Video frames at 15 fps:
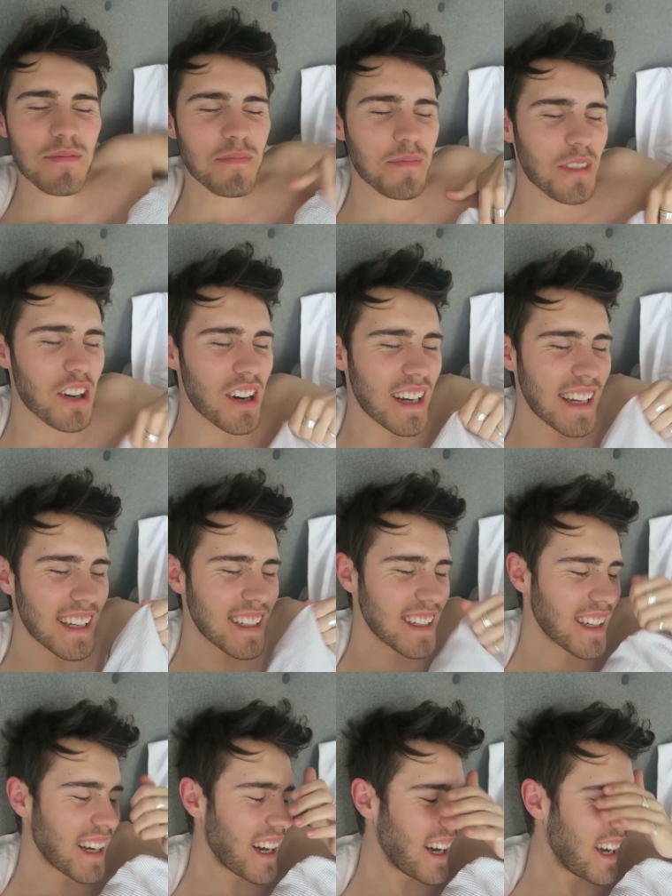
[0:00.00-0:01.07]
Morning,
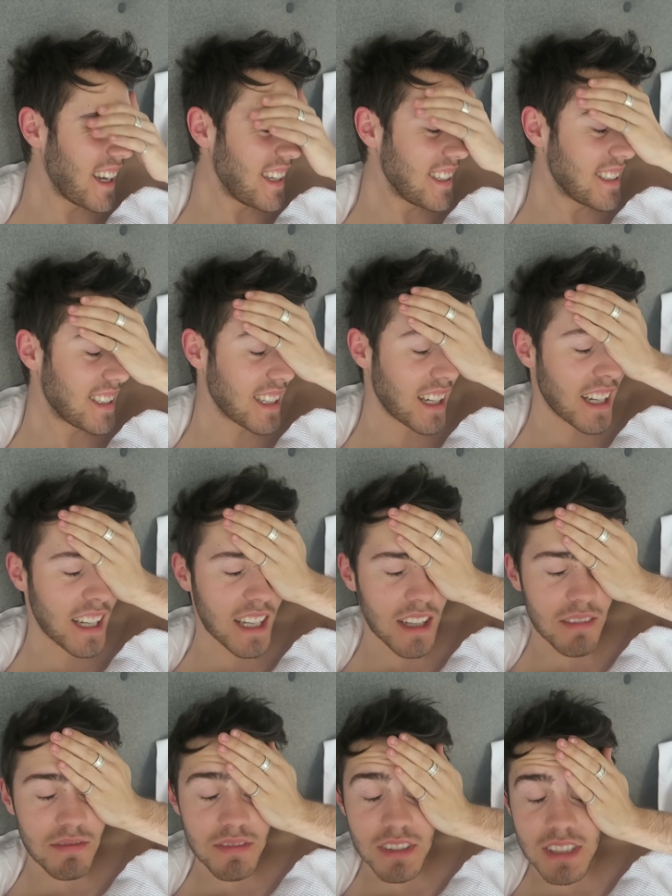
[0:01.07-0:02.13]
guys. I
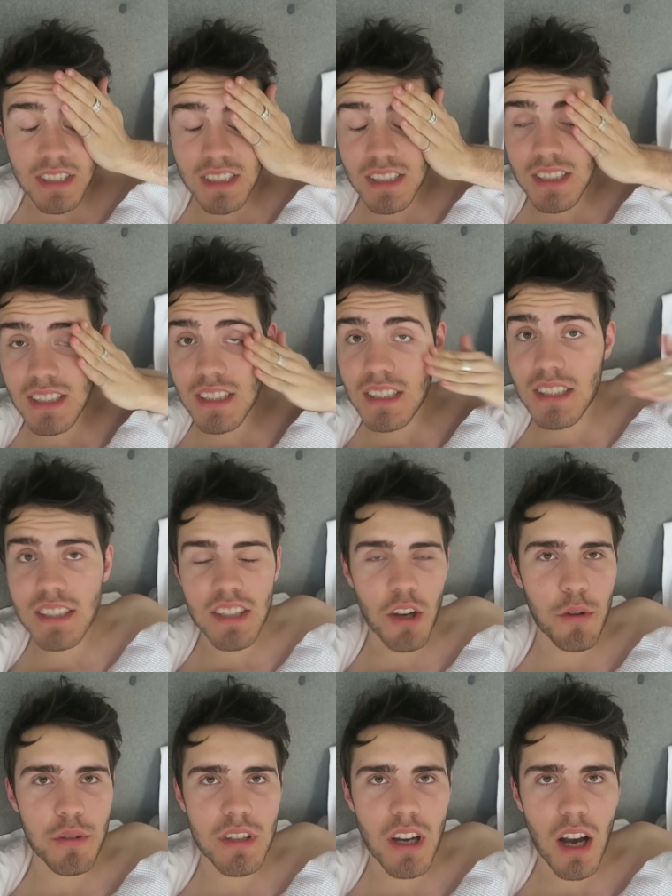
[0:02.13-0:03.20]
am
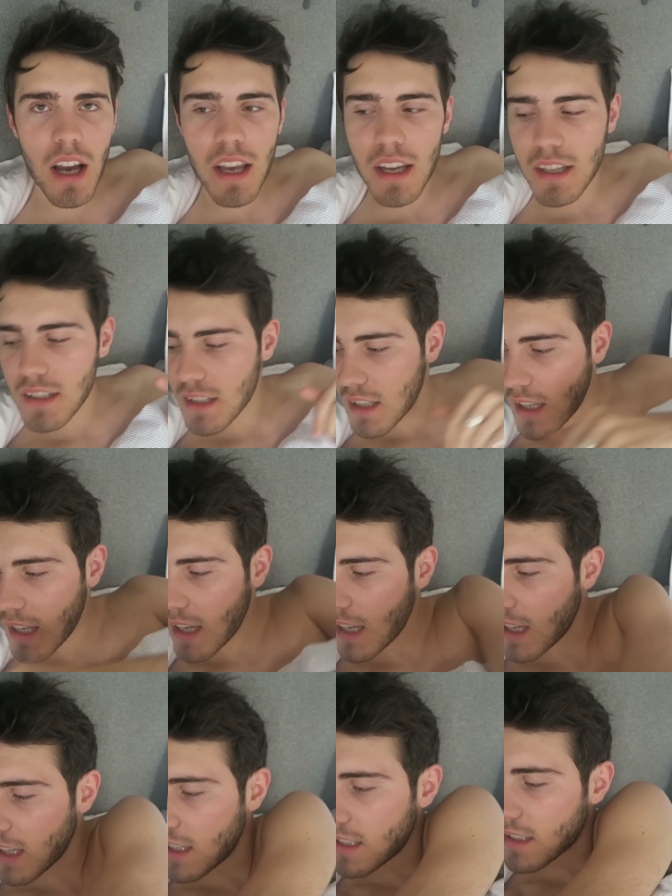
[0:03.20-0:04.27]
so tired.
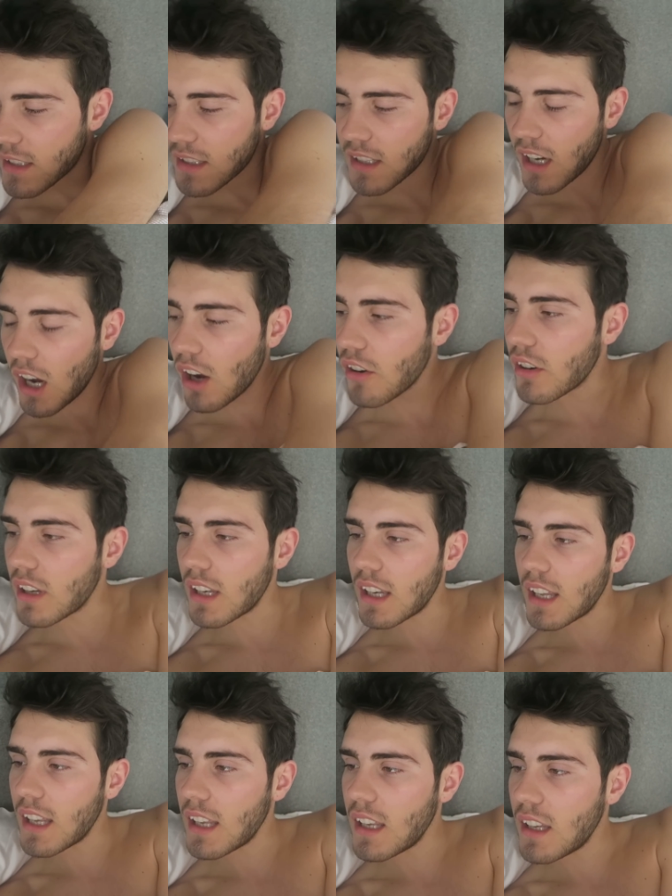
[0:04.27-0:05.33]
It is
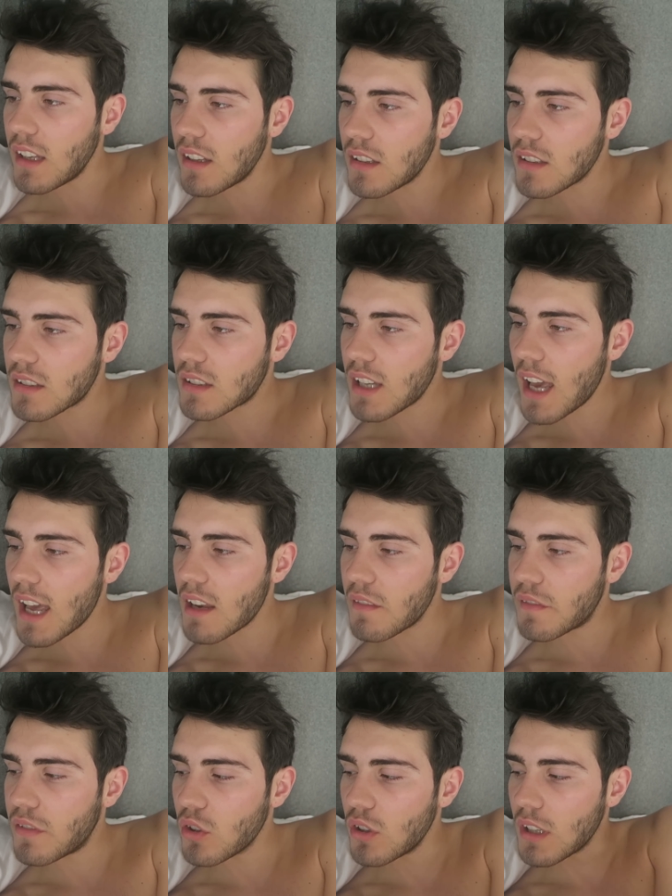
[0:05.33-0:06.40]
currently
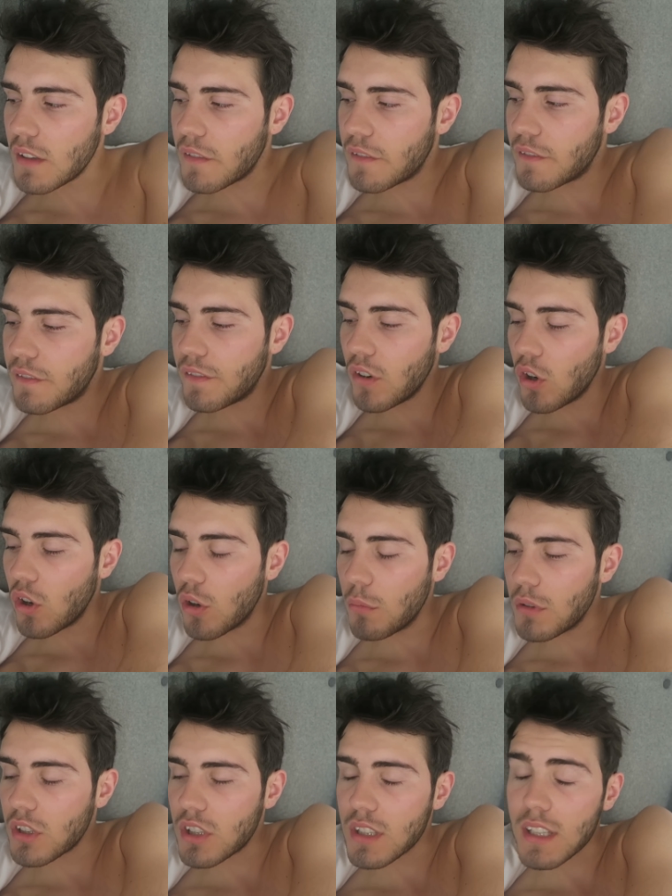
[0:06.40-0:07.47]
10:44,
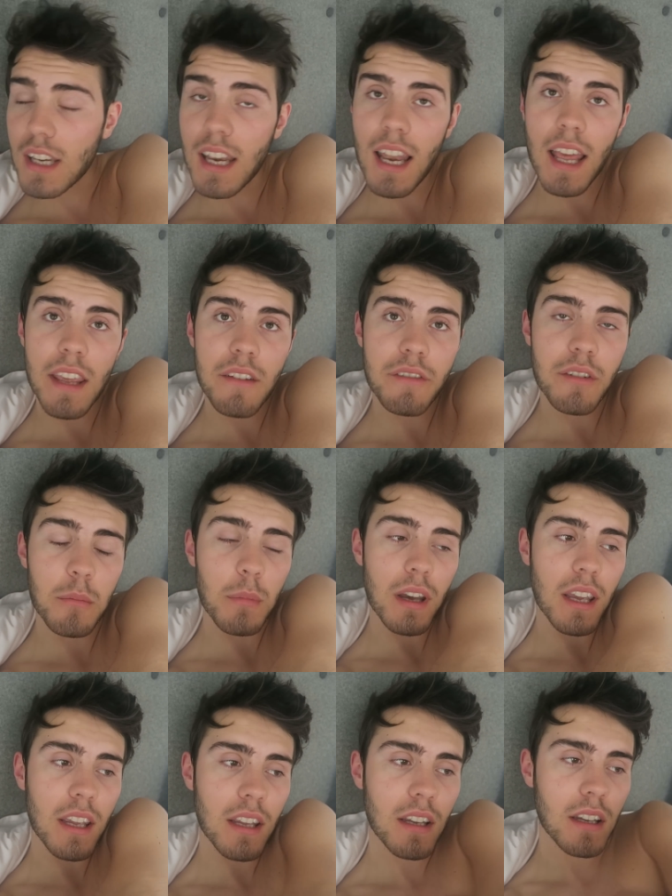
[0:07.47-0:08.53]
which is late for
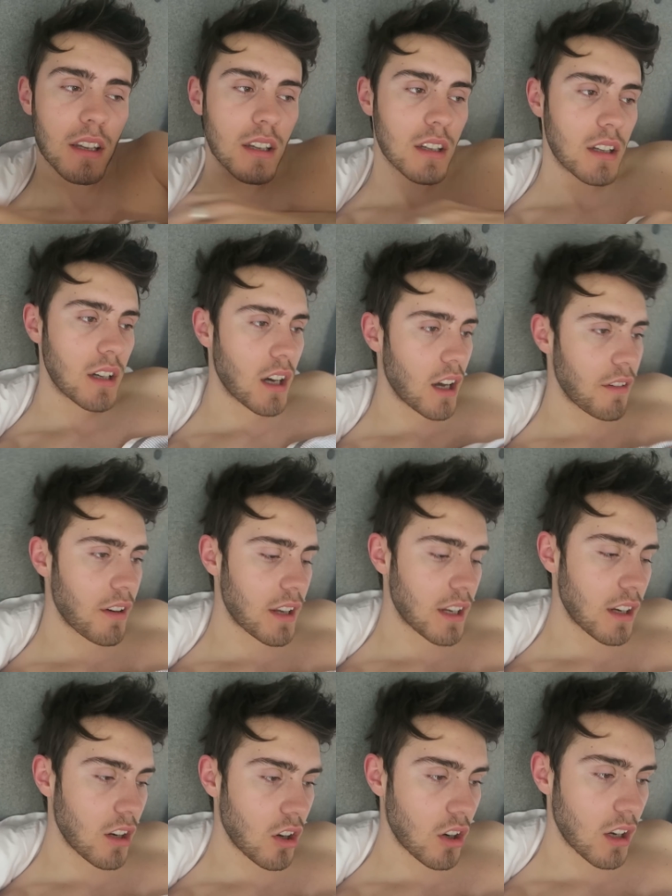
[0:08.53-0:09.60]
me. I've had a
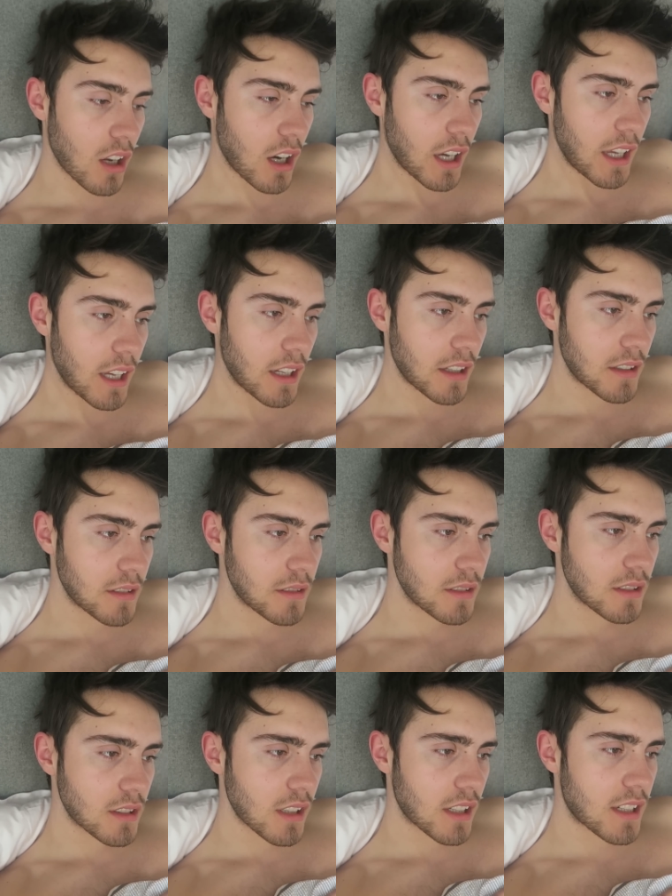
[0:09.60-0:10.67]
long lie-in.
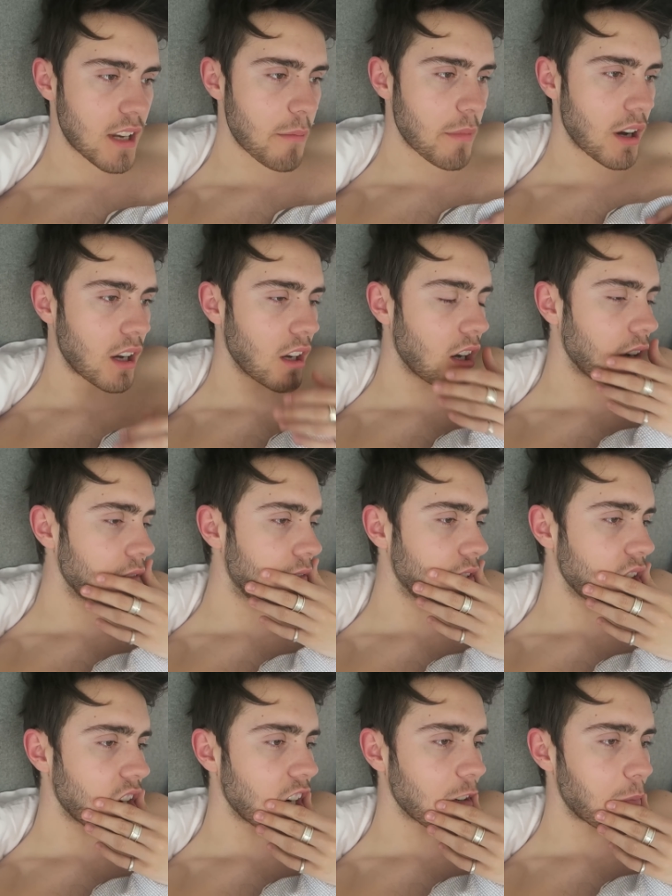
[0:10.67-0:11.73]
I set my alarm for
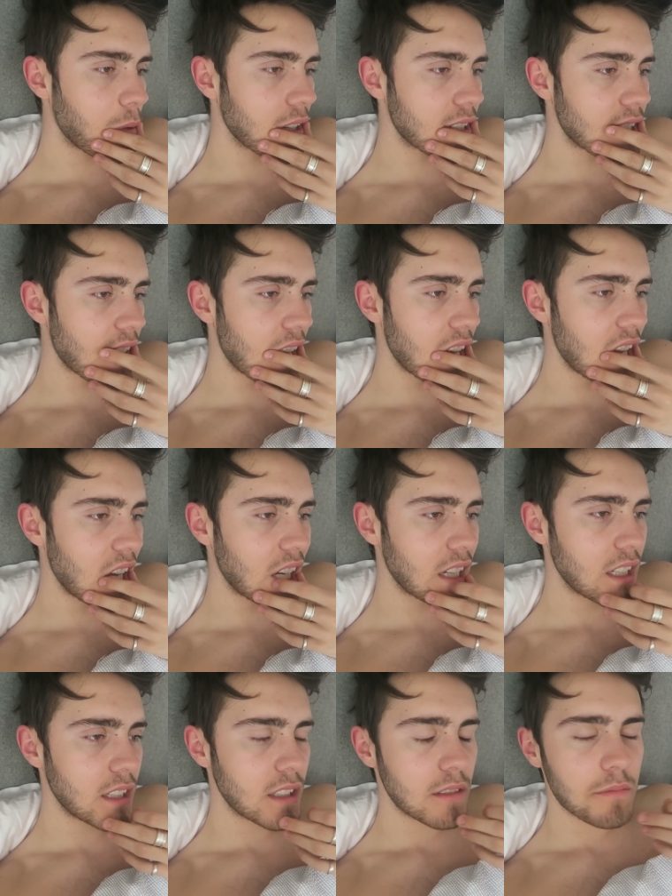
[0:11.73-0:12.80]
8:30,
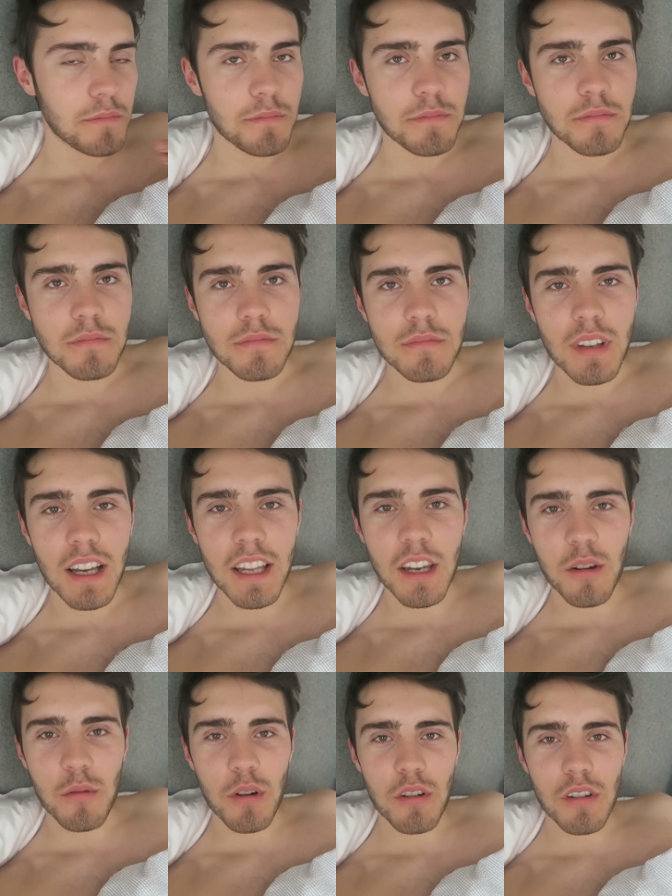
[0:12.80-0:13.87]
and I
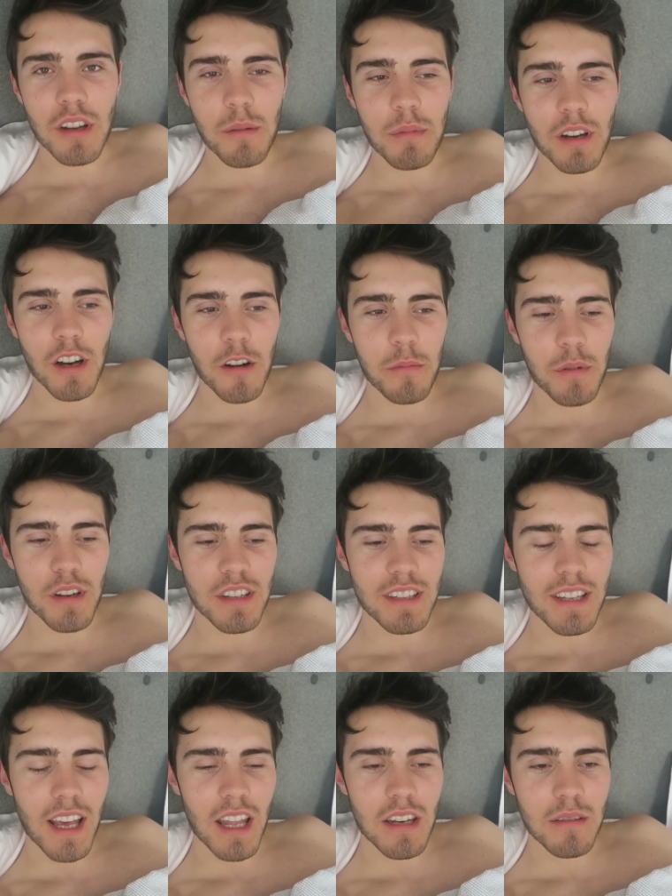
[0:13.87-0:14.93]
woke up at
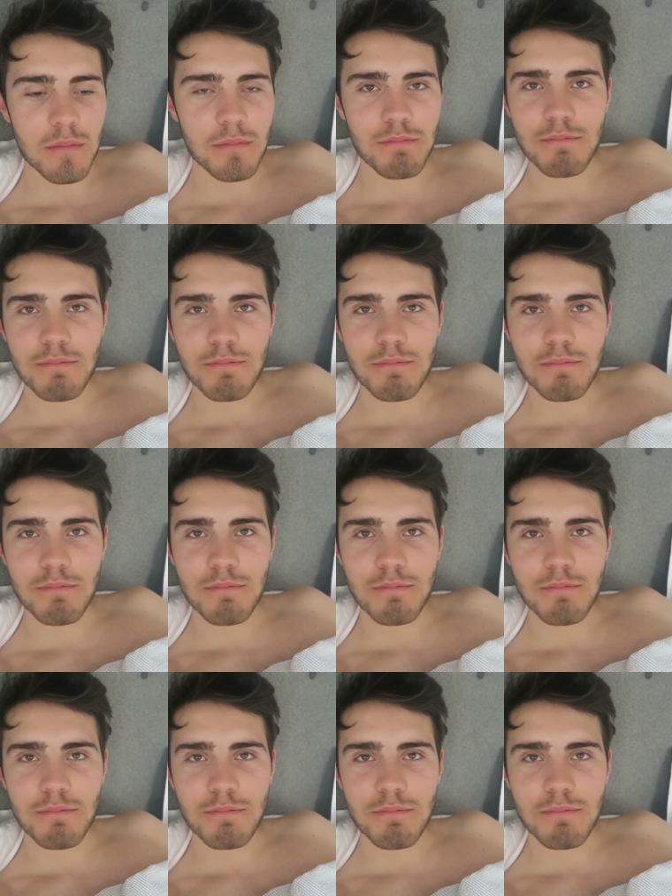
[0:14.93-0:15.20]
10:30.